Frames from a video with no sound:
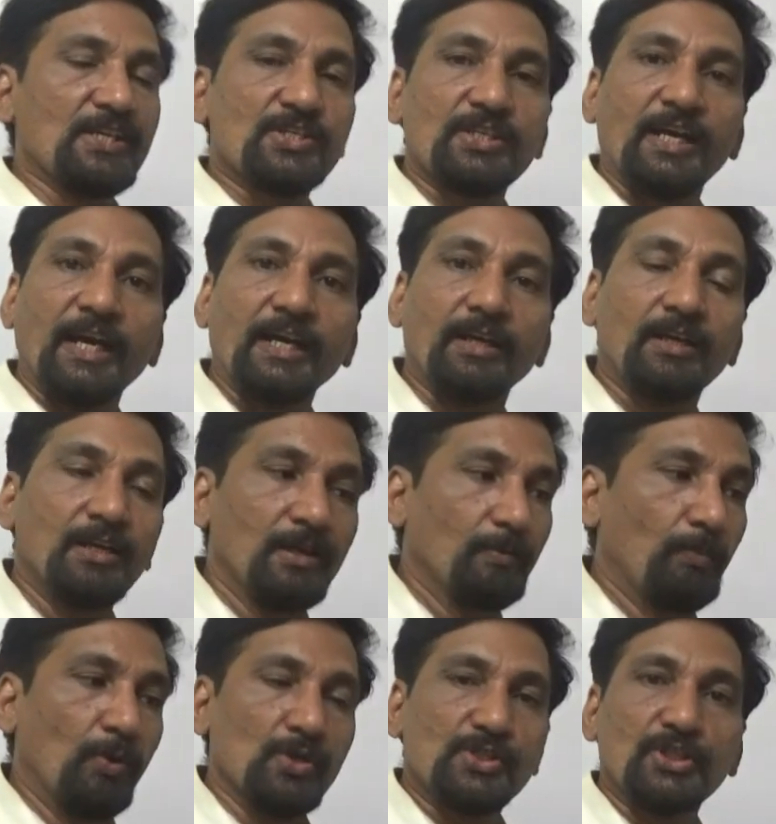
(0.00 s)
side
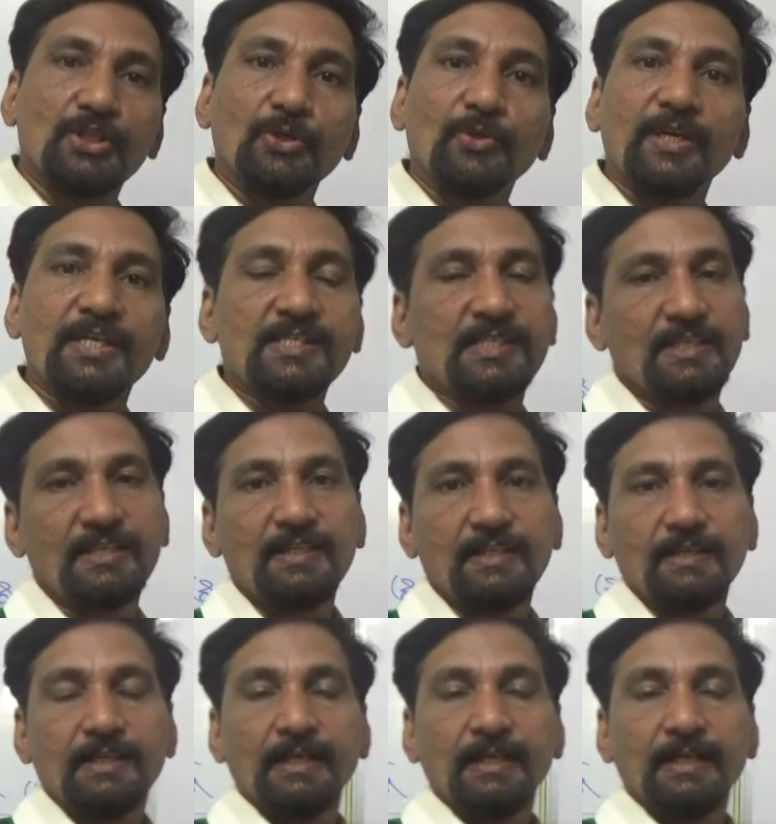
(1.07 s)
positive is